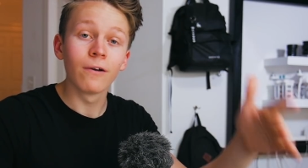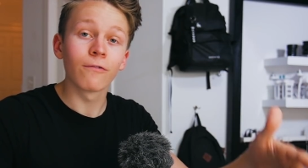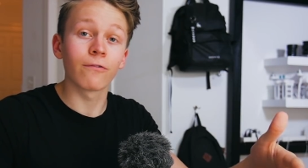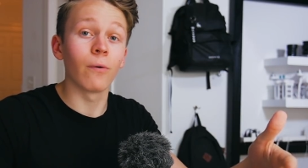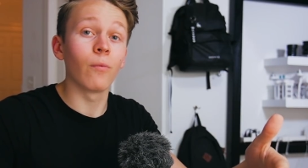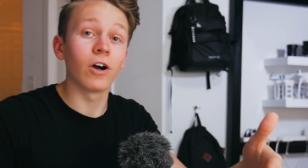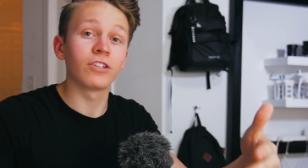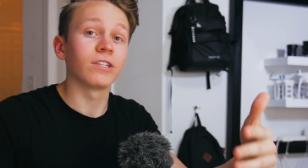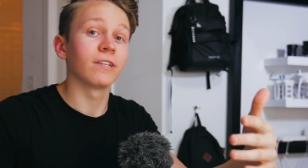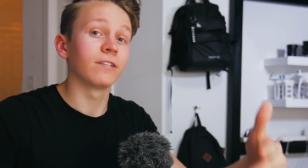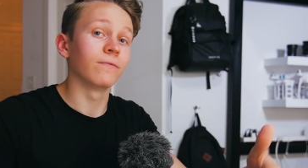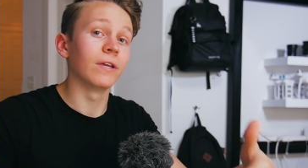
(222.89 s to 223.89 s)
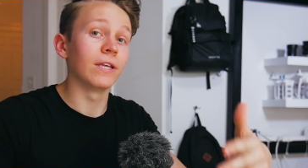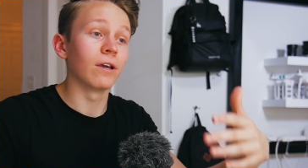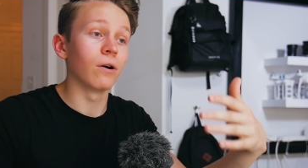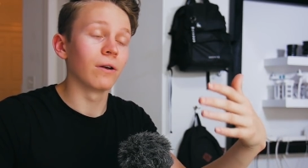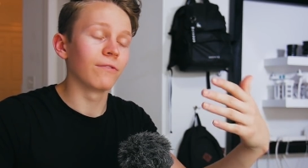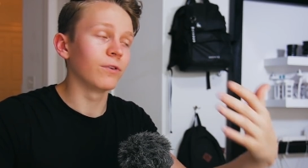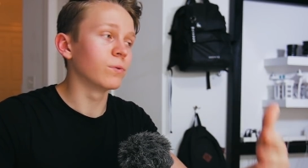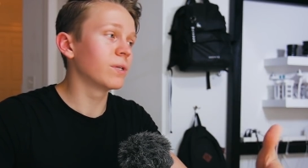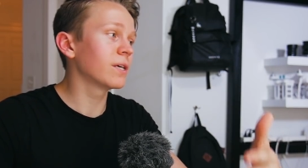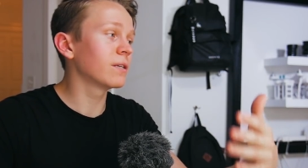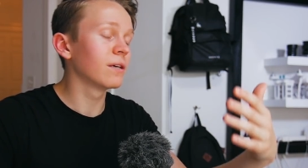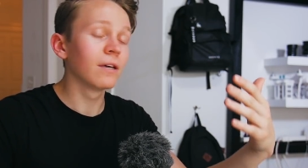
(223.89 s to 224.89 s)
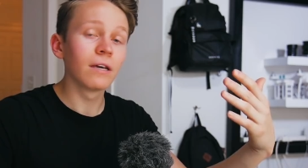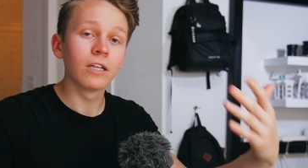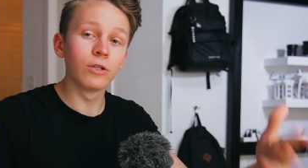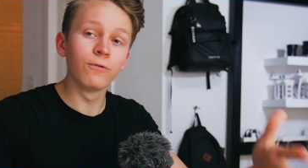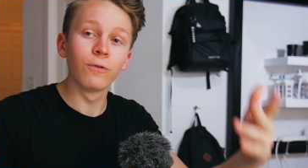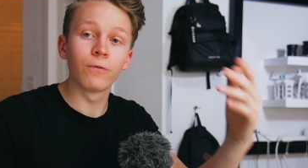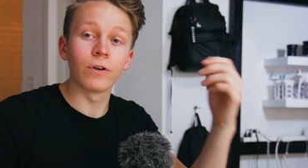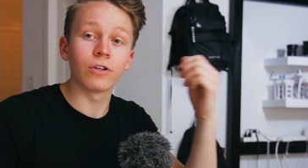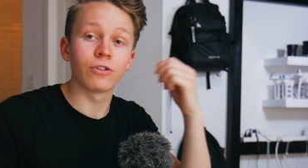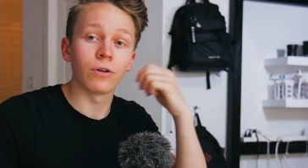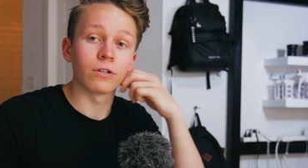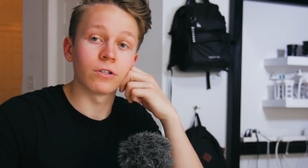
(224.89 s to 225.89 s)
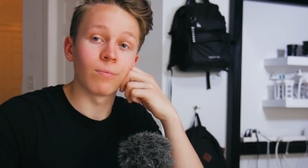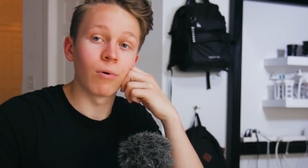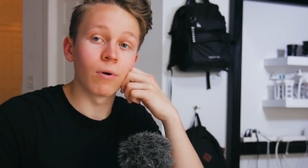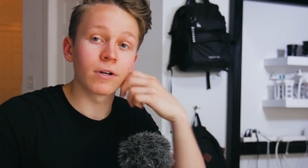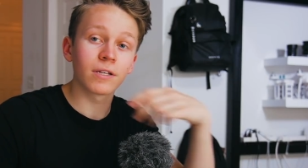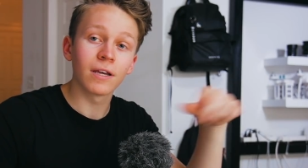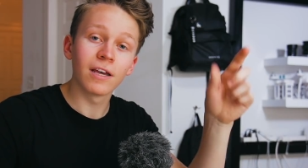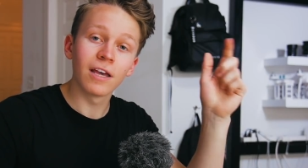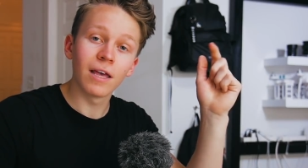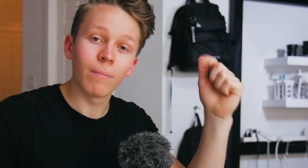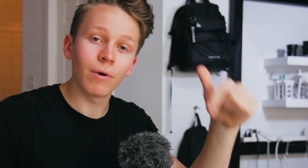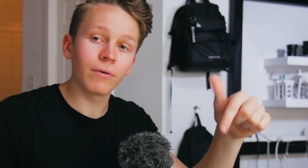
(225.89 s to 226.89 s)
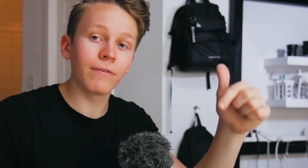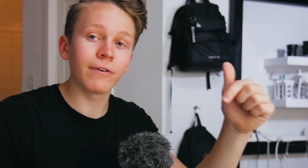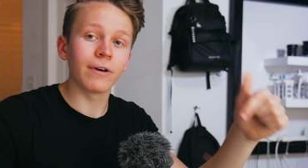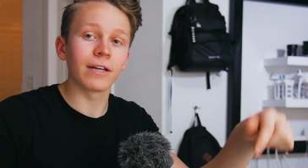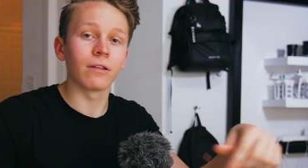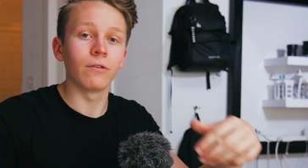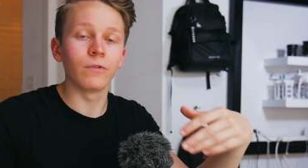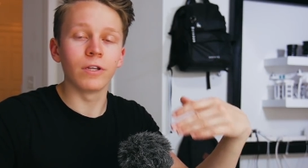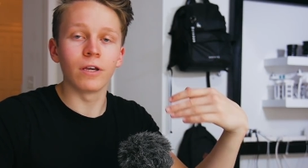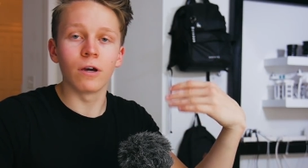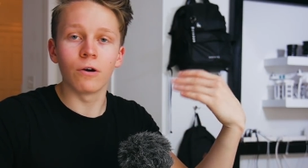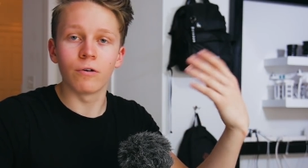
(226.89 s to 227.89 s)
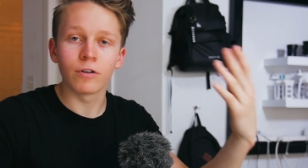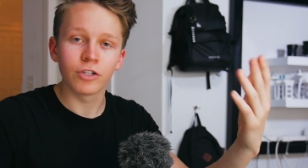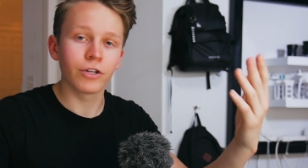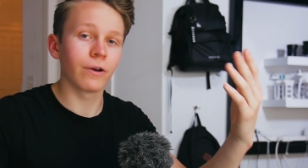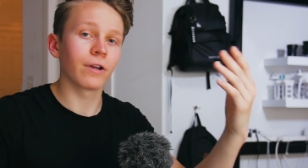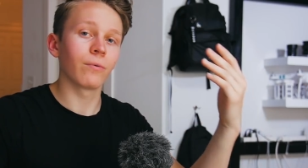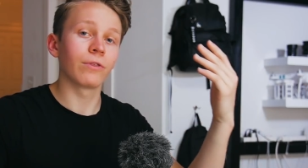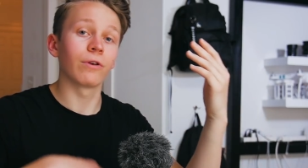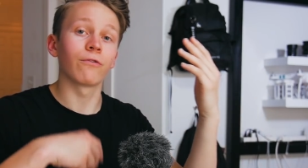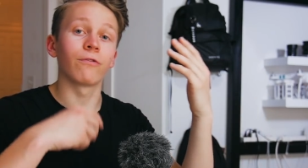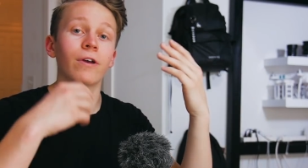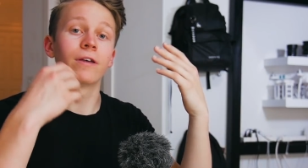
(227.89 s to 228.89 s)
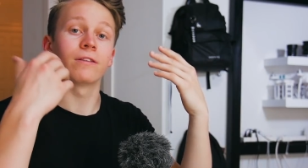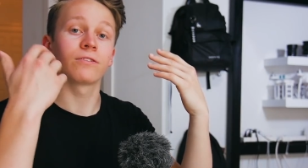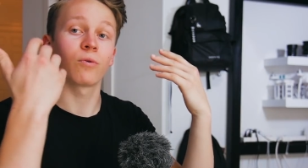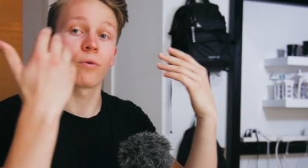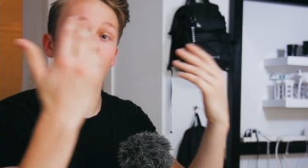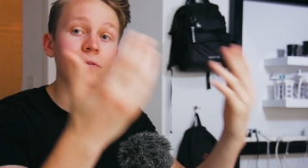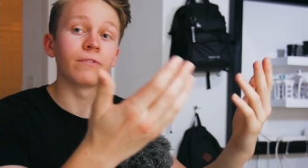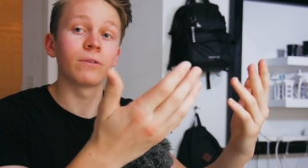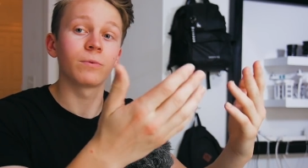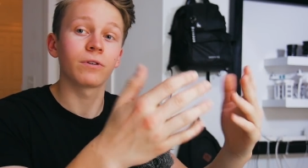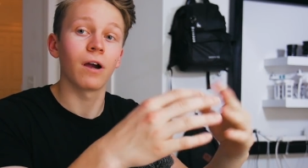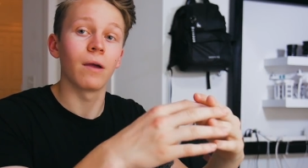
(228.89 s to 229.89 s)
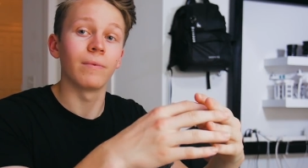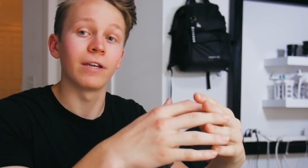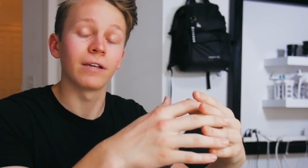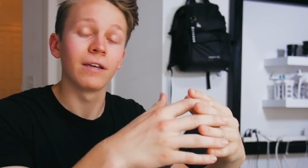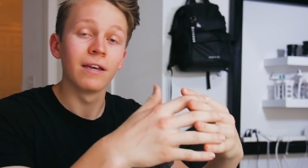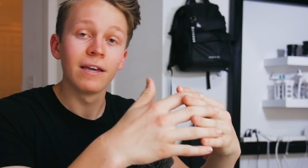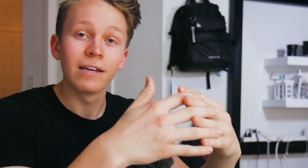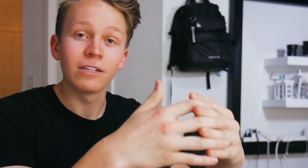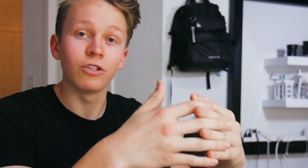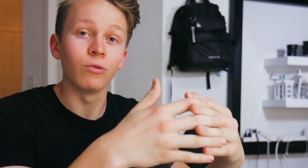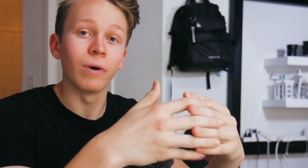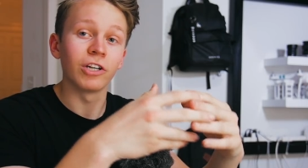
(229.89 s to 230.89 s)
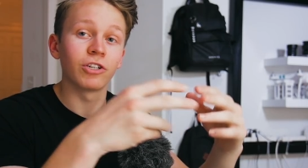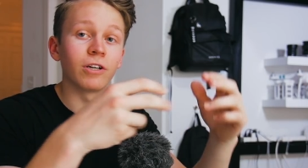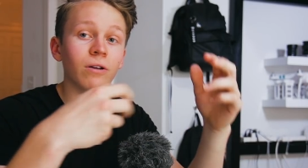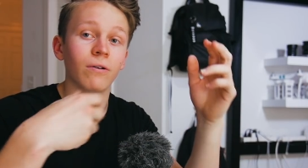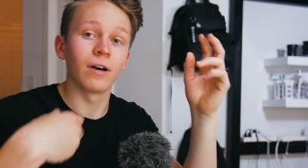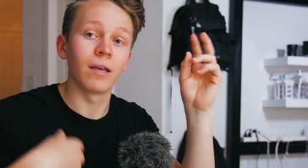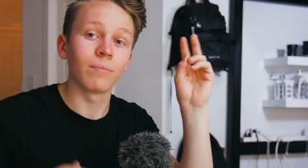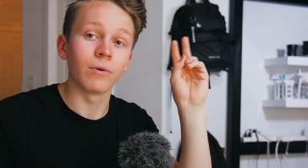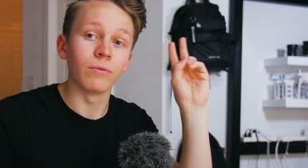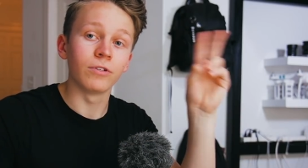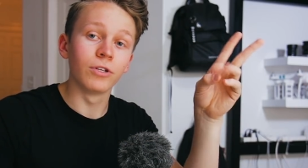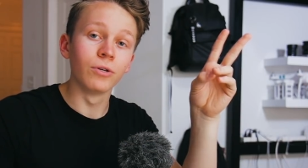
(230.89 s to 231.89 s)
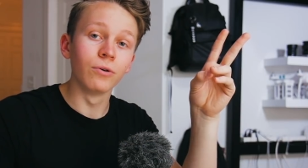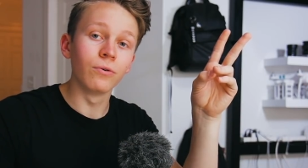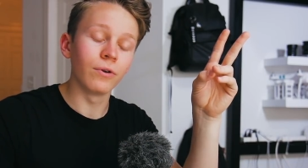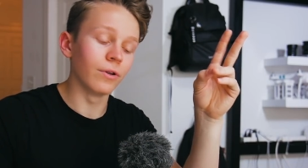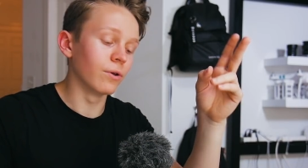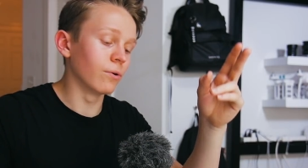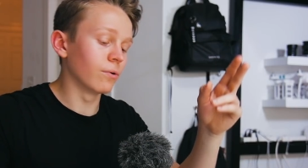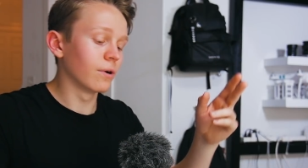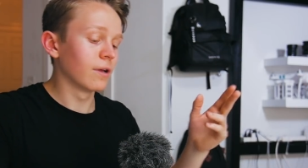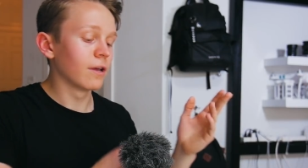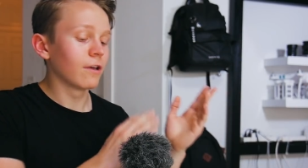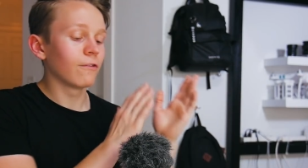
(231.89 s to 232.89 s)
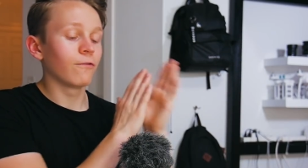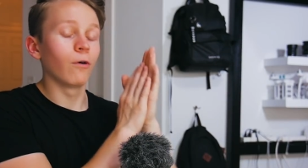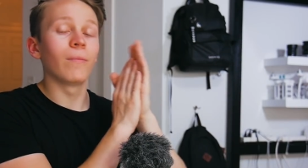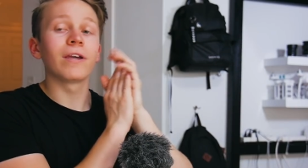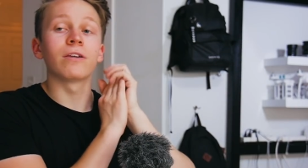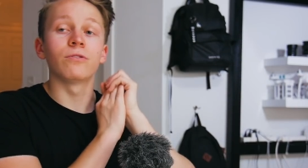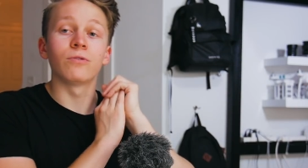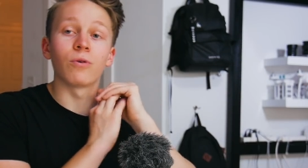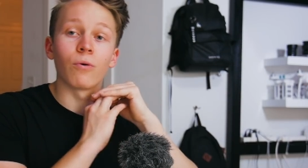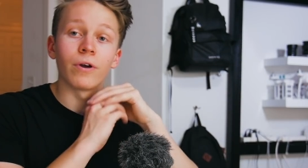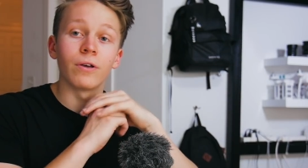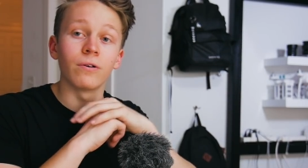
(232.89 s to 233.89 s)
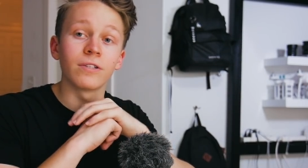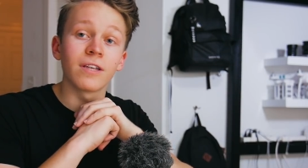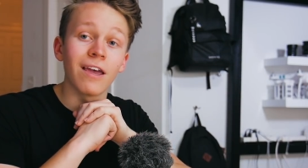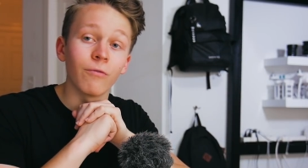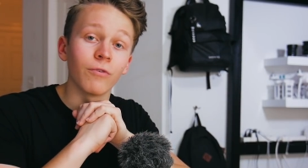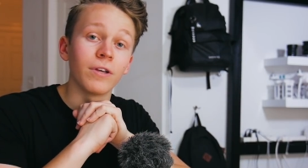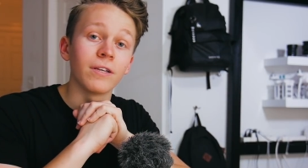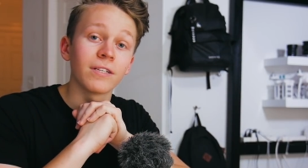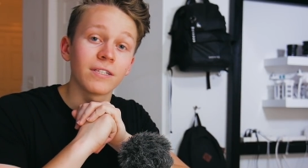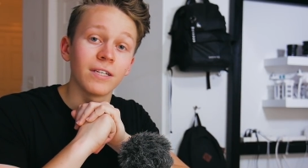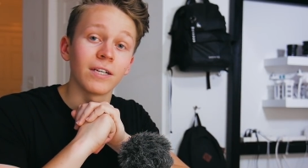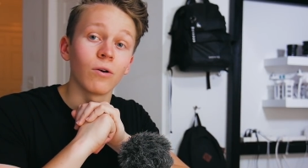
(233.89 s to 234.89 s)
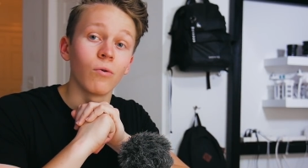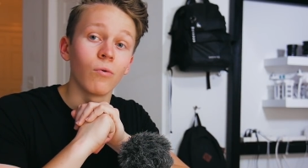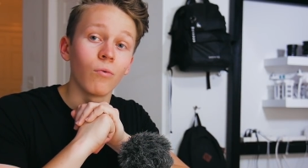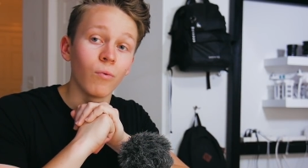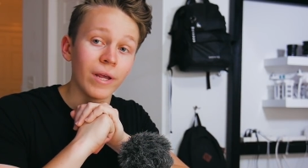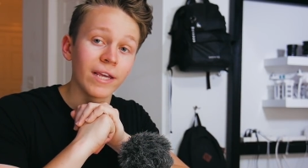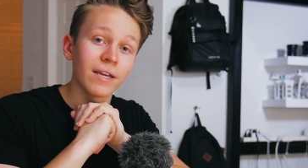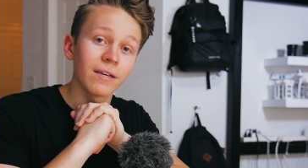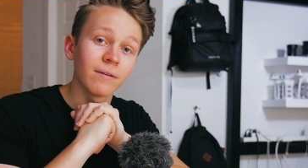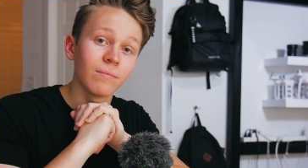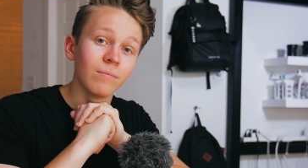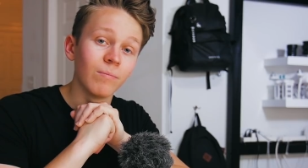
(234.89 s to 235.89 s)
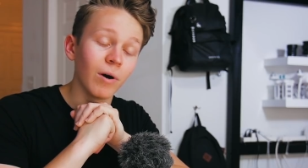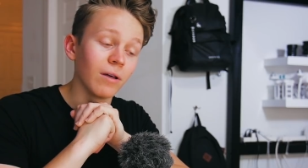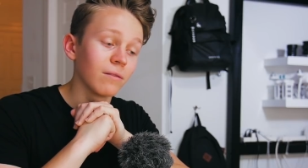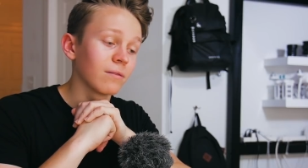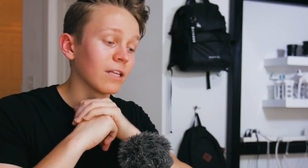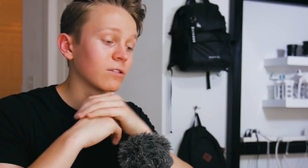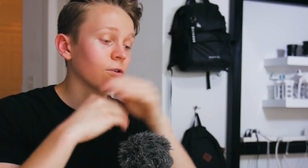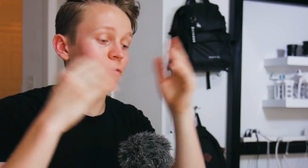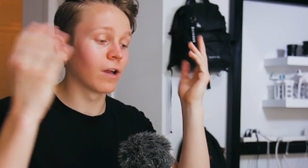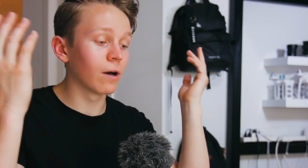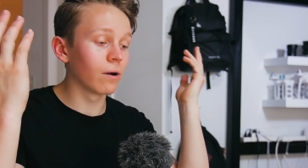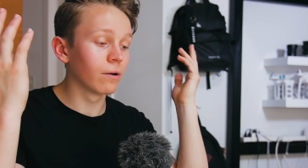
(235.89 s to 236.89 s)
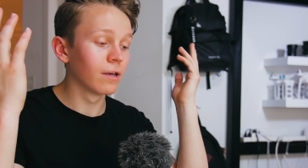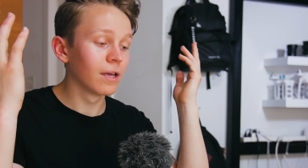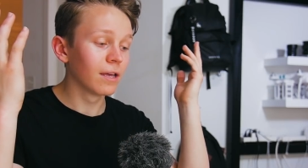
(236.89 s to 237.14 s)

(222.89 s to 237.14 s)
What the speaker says: from watching this video, and if you did, do feel free to show your support by leaving a like on the video, sharing it with your friends, or even subscribing to my channel. I upload 2 new filmmaking tutorials every single week. But that's all for now.